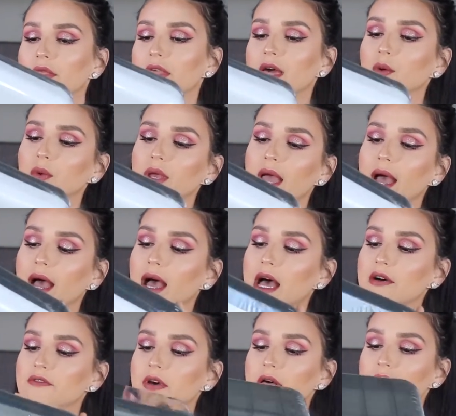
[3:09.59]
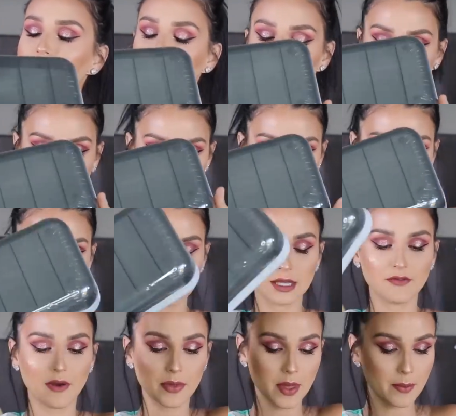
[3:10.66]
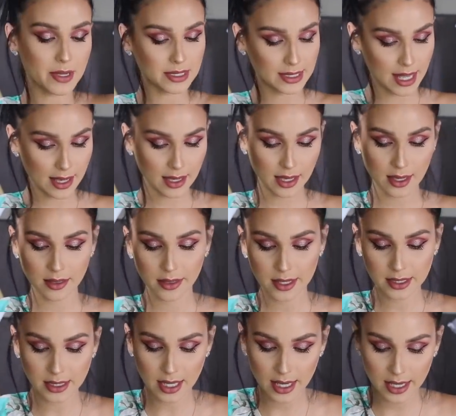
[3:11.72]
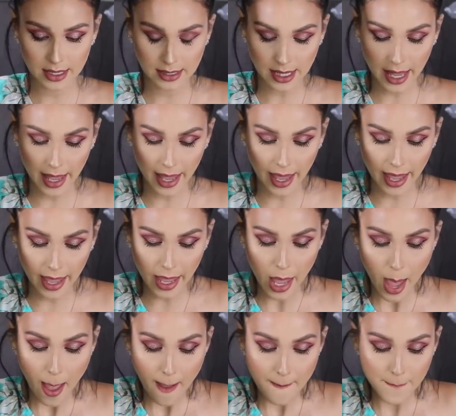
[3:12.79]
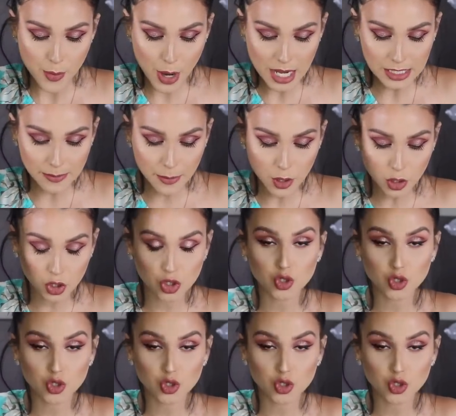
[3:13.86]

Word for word: Then we have, this is, if I'm not mistaken, this is a breast milk